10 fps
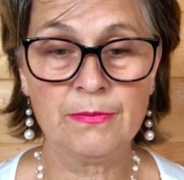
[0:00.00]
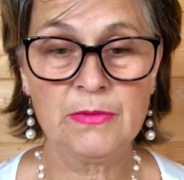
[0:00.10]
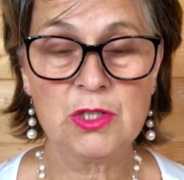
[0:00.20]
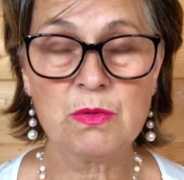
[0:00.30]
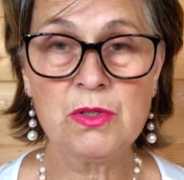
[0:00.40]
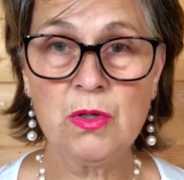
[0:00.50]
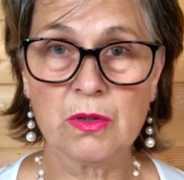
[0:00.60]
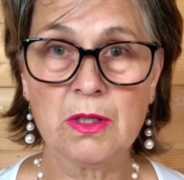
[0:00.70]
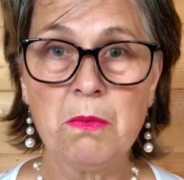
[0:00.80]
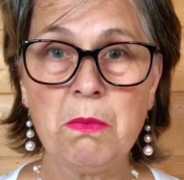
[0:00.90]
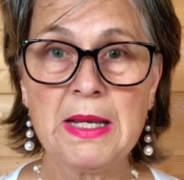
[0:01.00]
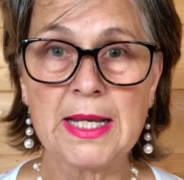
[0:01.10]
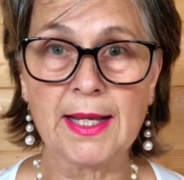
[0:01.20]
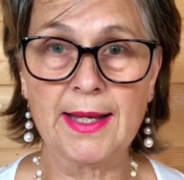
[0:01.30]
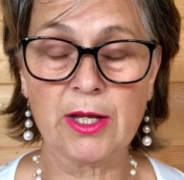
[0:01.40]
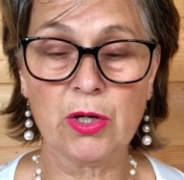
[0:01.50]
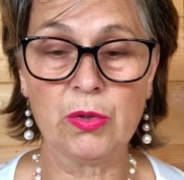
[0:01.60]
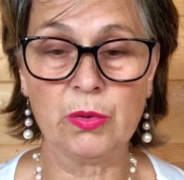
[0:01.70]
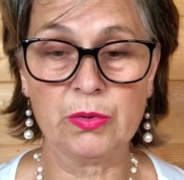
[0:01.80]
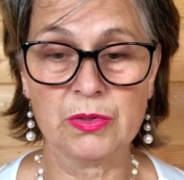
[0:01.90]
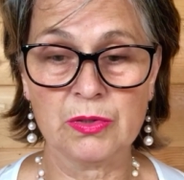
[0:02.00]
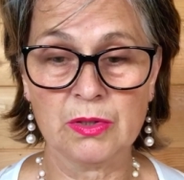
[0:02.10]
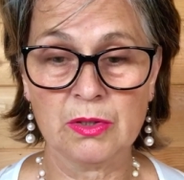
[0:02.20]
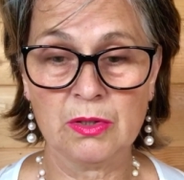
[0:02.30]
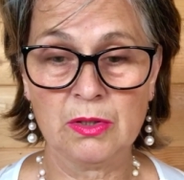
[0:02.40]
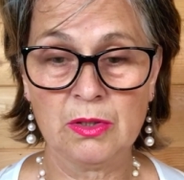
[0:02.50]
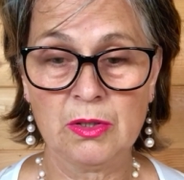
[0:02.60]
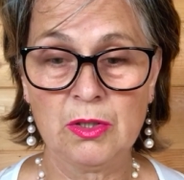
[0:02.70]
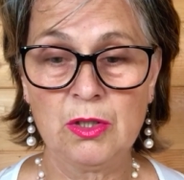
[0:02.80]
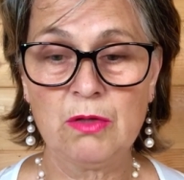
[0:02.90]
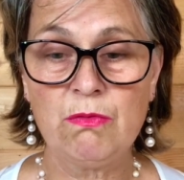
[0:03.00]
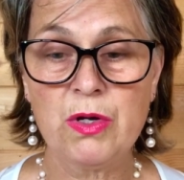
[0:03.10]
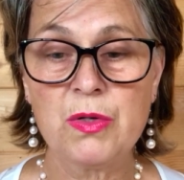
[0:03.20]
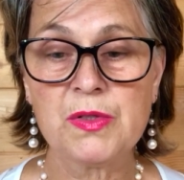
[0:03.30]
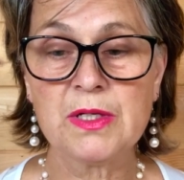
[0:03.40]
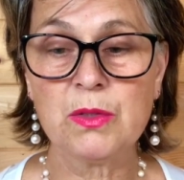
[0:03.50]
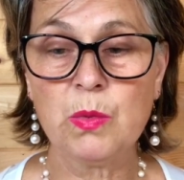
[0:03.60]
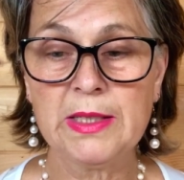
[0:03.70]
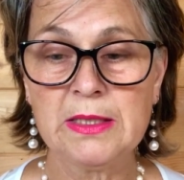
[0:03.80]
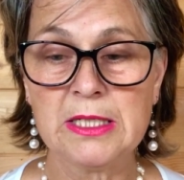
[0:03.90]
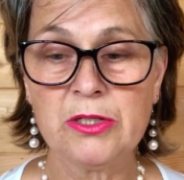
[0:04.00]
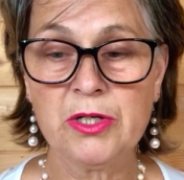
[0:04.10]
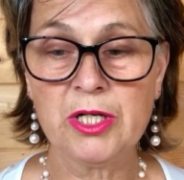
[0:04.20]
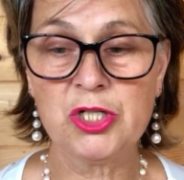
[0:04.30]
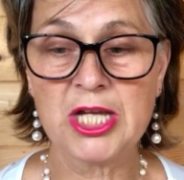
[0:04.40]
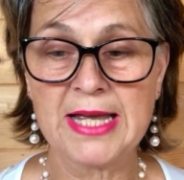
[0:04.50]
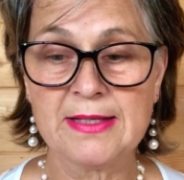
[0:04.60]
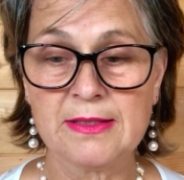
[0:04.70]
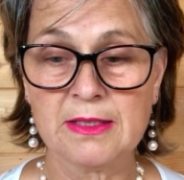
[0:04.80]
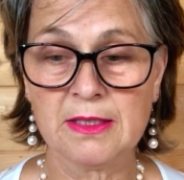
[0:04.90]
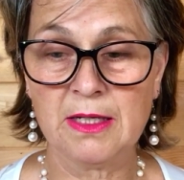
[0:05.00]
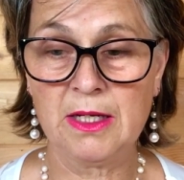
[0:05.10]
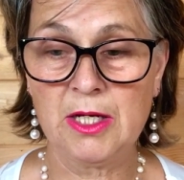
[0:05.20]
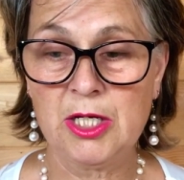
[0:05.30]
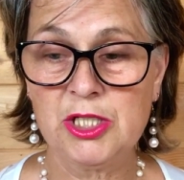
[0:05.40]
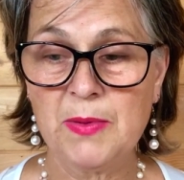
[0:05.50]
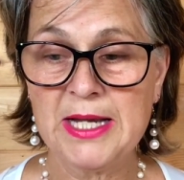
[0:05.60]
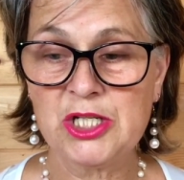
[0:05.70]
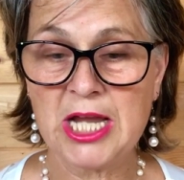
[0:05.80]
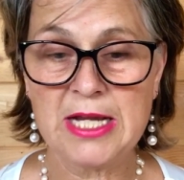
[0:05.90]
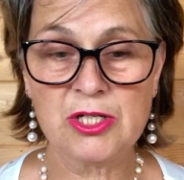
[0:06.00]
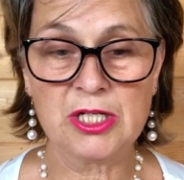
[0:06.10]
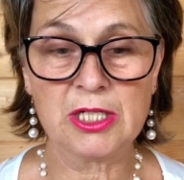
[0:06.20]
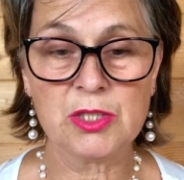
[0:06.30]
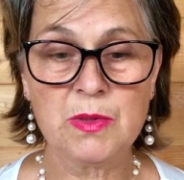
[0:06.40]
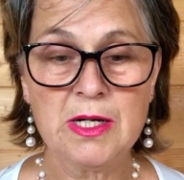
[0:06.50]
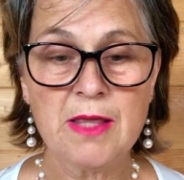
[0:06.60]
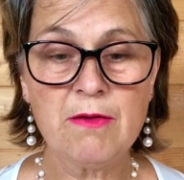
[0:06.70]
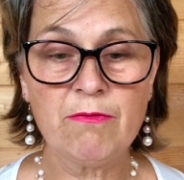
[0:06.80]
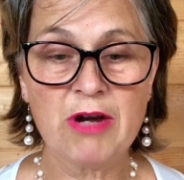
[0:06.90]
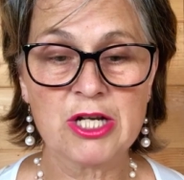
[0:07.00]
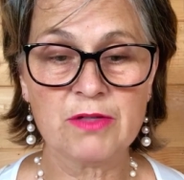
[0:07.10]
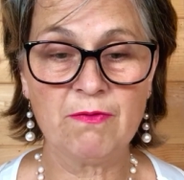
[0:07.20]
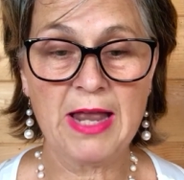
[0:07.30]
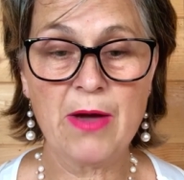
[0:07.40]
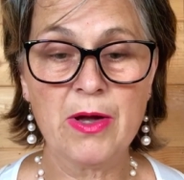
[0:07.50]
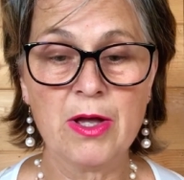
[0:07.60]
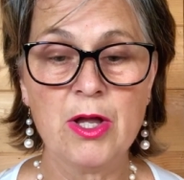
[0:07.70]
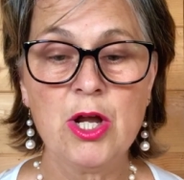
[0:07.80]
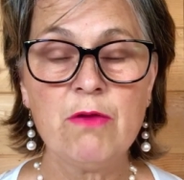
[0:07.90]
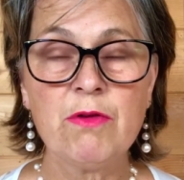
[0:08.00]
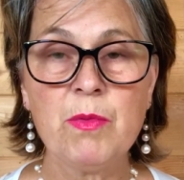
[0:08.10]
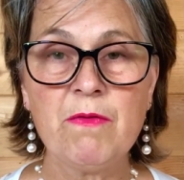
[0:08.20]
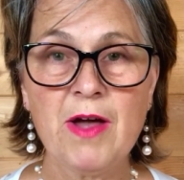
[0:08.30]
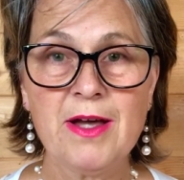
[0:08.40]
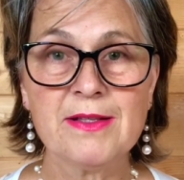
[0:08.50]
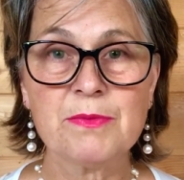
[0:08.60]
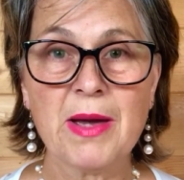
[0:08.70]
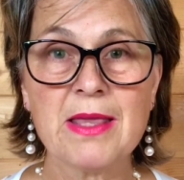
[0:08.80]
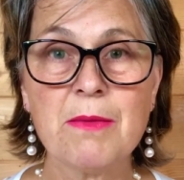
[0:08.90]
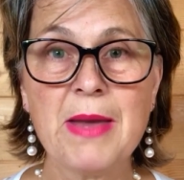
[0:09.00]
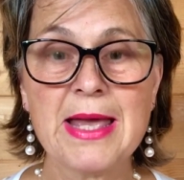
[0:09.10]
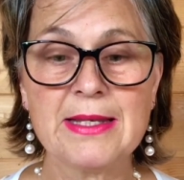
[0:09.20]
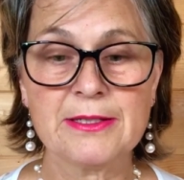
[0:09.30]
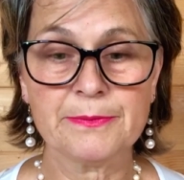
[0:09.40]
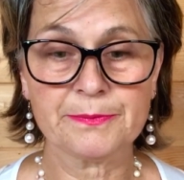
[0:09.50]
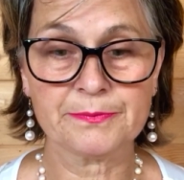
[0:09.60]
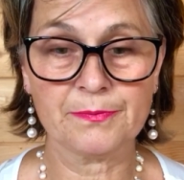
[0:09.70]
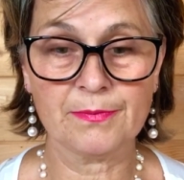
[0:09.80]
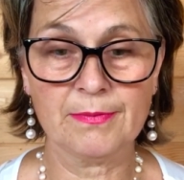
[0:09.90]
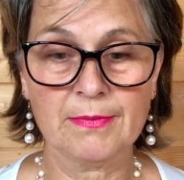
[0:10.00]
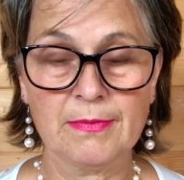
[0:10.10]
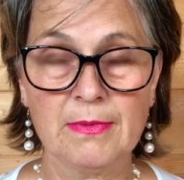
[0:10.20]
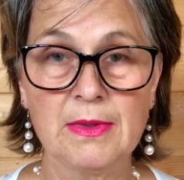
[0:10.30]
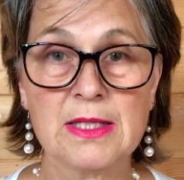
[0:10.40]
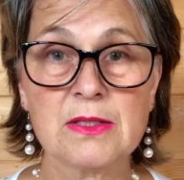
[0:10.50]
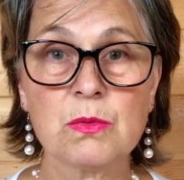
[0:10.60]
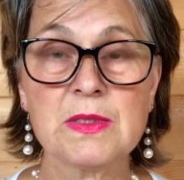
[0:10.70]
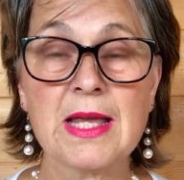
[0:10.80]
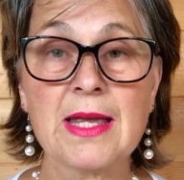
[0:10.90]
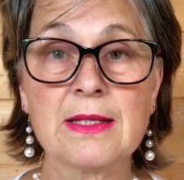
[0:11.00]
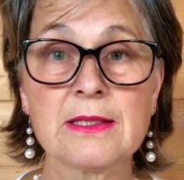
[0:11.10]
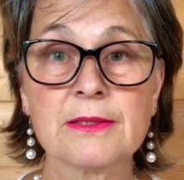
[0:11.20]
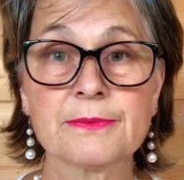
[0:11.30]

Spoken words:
She was not completely cold. The rose had wilted on her chest, so I changed it to another fresh flower from a vase by the bed. This was it.